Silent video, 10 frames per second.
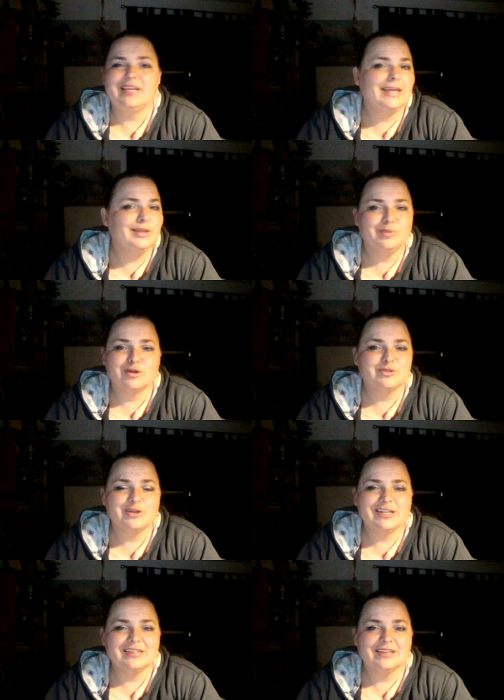candy bars
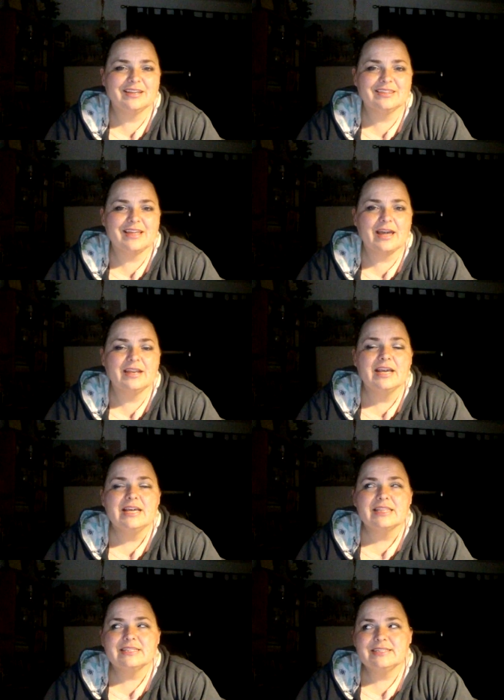or anything like that.
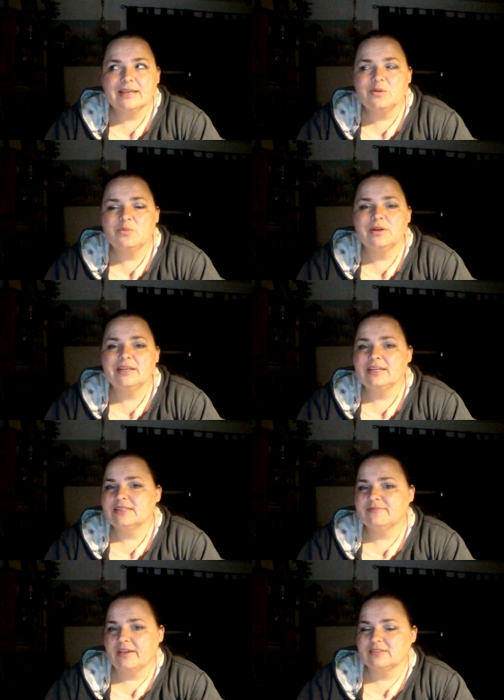The second one
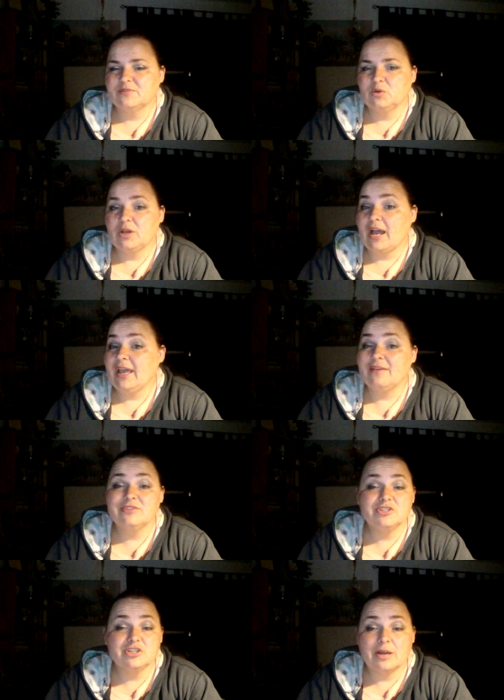is fast food. I
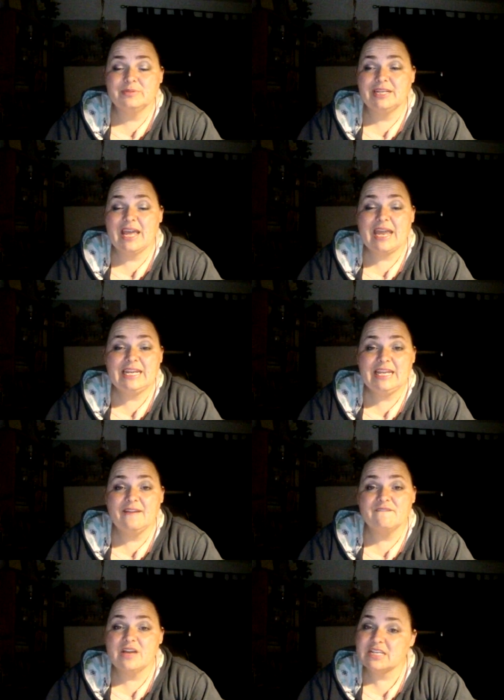haven't shopped at
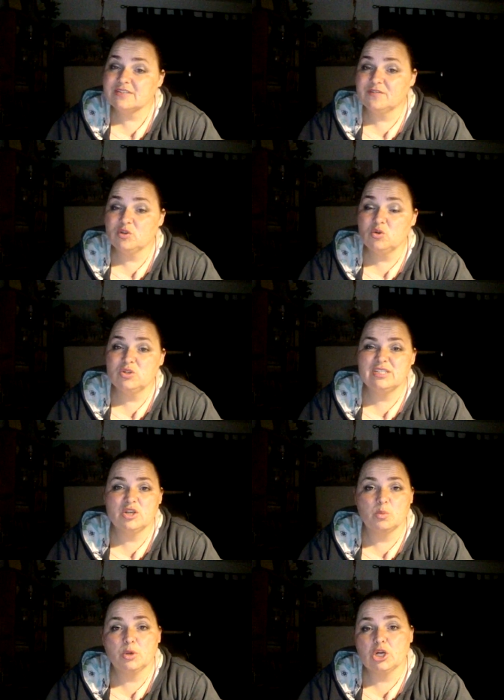any fast
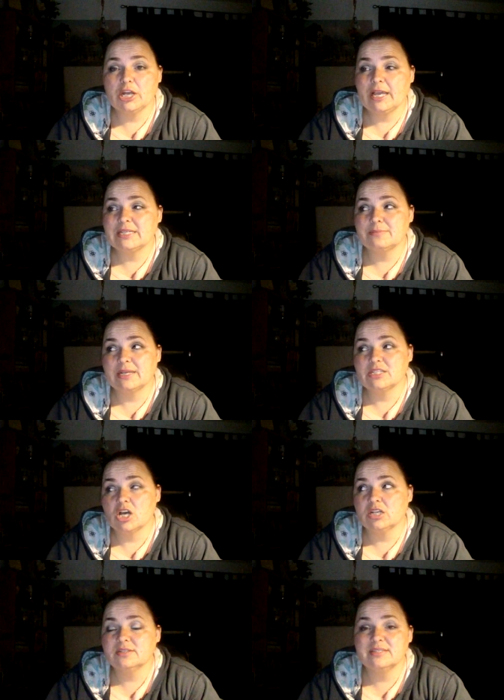foods, no Burger King's,
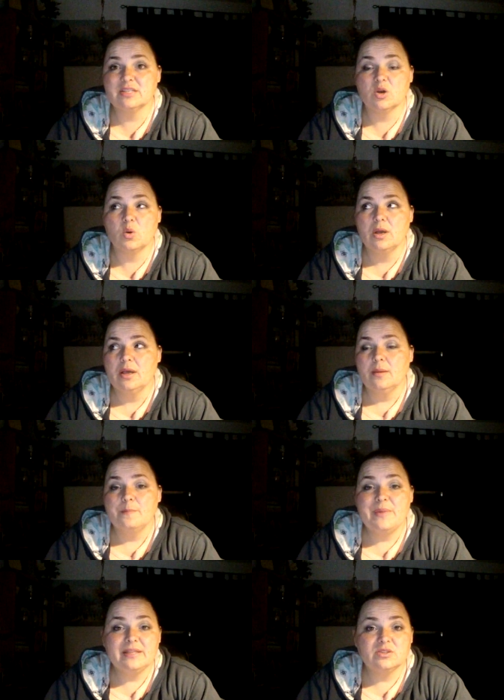McDonald's, no
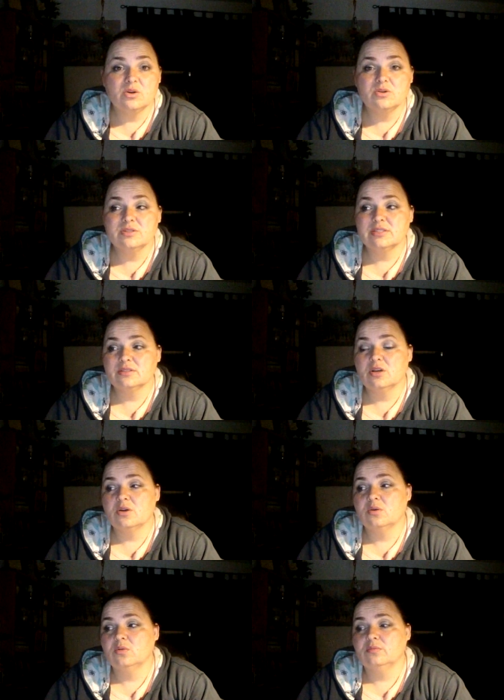Betos,
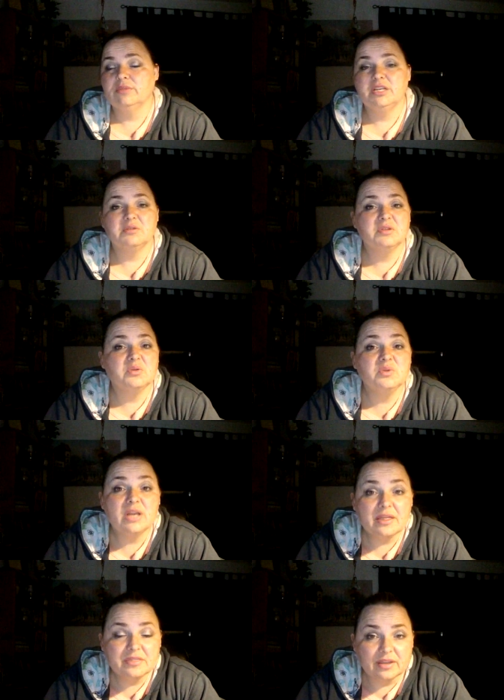no, you know, no
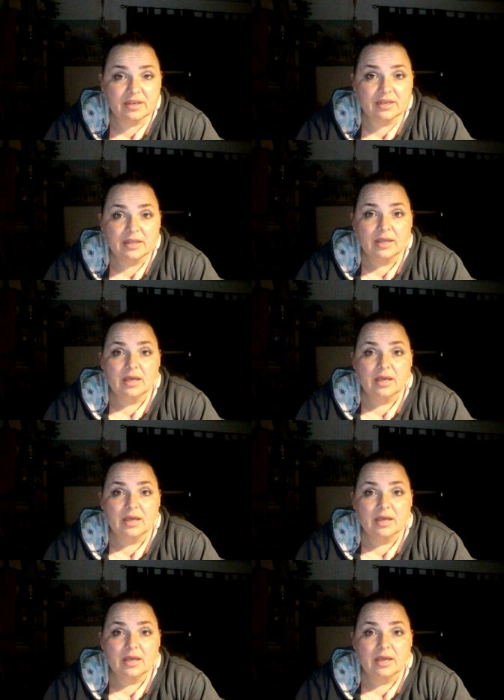nothing